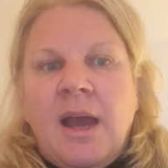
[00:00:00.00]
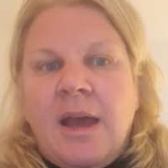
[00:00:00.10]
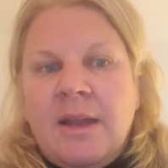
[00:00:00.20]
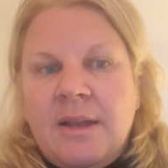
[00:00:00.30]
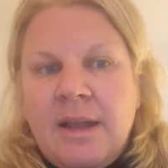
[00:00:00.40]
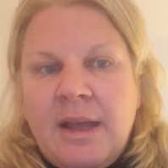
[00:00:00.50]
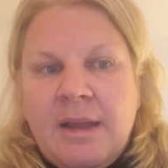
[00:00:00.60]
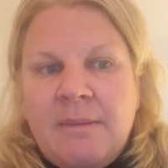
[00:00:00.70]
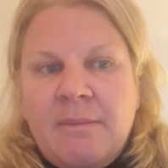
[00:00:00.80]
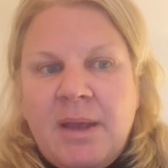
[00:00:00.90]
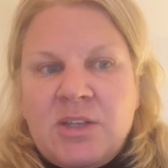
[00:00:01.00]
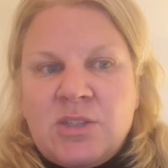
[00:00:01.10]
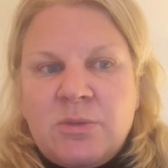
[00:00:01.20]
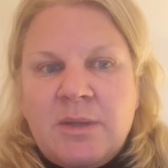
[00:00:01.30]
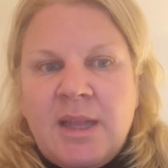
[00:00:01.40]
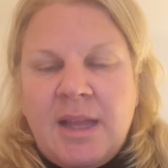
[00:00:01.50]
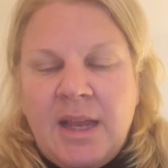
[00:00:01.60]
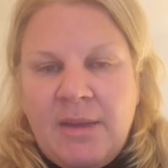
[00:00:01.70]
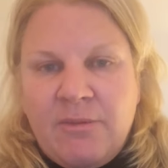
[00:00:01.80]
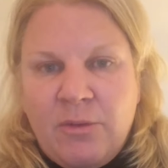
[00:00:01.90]
And it makes sure that
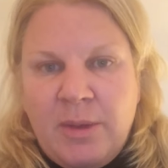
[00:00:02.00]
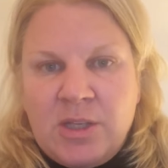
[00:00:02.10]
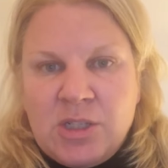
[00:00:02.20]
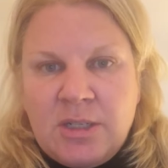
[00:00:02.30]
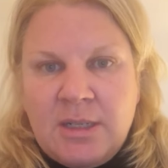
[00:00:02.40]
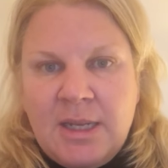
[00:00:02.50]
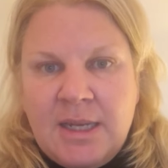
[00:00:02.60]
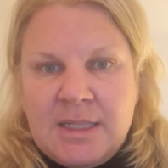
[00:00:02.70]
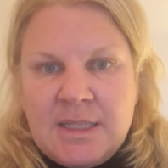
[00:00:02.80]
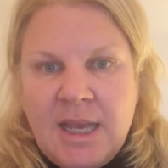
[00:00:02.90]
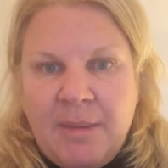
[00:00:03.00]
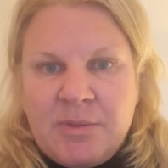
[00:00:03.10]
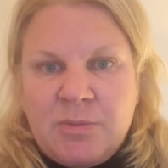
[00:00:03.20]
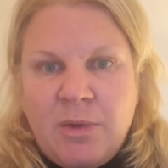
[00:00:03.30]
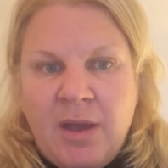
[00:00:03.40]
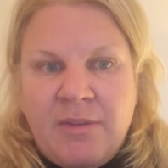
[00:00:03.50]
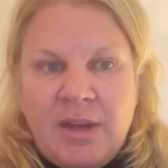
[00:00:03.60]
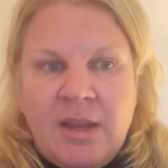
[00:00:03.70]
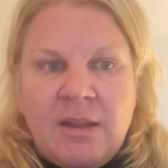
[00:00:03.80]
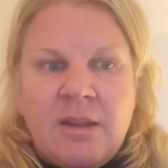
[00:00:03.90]
that information is kept
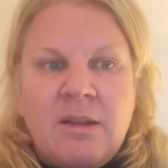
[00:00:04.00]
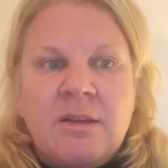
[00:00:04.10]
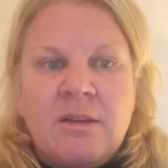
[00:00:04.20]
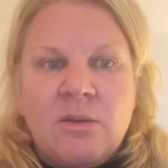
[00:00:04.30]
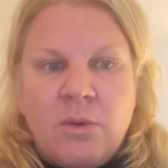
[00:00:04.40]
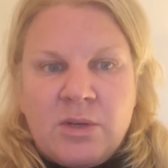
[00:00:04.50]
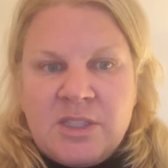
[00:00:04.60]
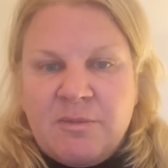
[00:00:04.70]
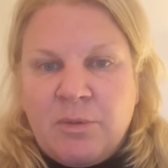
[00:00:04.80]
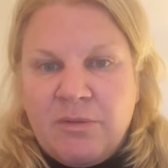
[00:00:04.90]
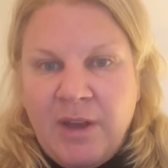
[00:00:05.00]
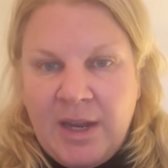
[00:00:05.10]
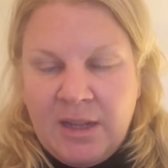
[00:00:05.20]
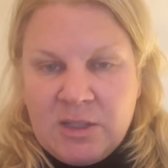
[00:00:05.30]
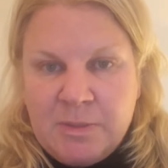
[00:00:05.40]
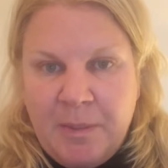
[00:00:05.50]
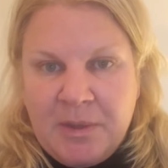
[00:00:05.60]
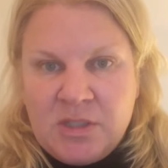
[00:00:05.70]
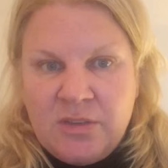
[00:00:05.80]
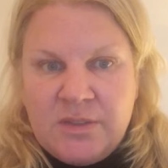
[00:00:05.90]
private in the course of providing those
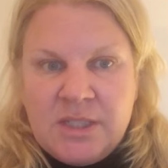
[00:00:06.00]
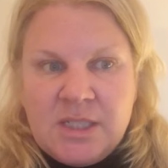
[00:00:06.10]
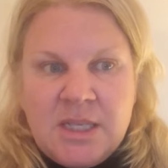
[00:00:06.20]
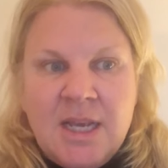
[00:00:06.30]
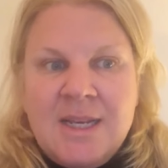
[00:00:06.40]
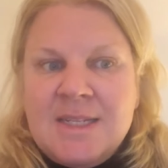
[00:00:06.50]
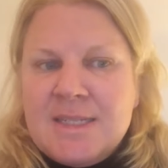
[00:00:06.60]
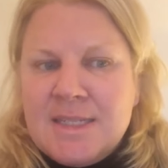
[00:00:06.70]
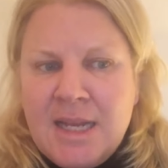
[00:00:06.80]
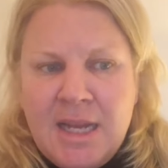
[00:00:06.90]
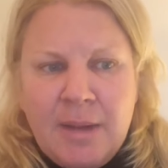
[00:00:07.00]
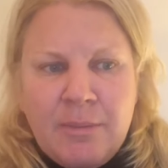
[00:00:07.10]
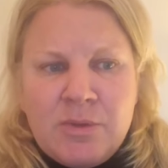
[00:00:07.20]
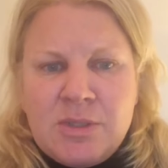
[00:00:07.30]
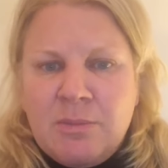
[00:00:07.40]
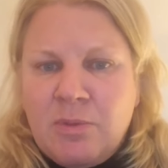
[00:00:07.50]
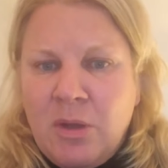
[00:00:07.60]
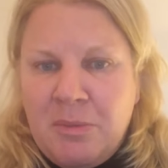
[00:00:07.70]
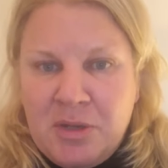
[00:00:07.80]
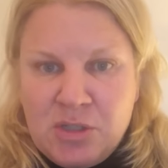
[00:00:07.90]
public services. SIN numbers,
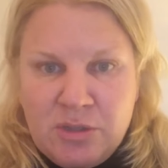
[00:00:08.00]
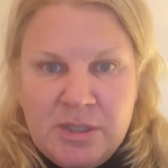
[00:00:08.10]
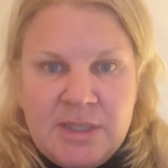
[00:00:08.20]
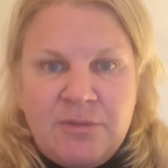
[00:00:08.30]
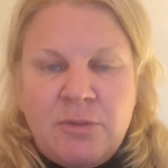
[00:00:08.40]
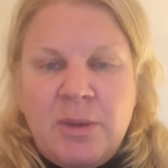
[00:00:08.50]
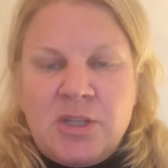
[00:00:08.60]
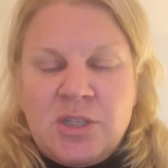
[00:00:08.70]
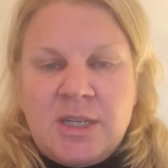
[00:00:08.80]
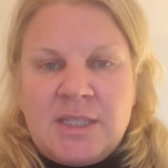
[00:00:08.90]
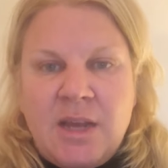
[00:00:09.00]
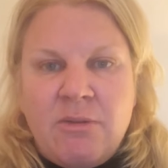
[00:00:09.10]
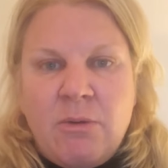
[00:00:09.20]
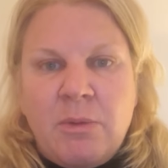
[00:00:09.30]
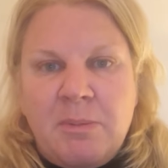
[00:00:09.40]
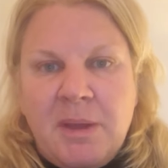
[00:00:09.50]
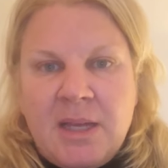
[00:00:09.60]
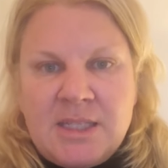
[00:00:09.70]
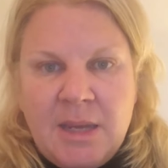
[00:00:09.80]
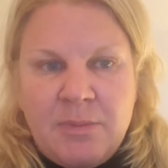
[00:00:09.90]
employment insurance information, etc. would be
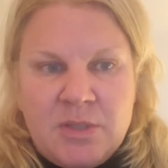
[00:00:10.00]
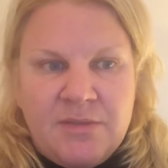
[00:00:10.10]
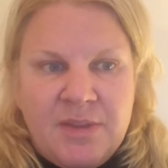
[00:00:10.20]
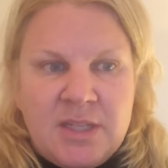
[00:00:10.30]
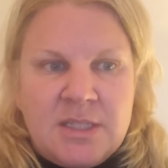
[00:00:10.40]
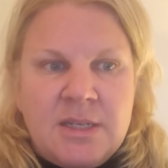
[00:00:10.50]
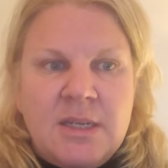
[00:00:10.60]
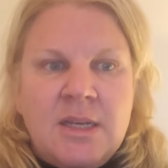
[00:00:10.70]
examples of this.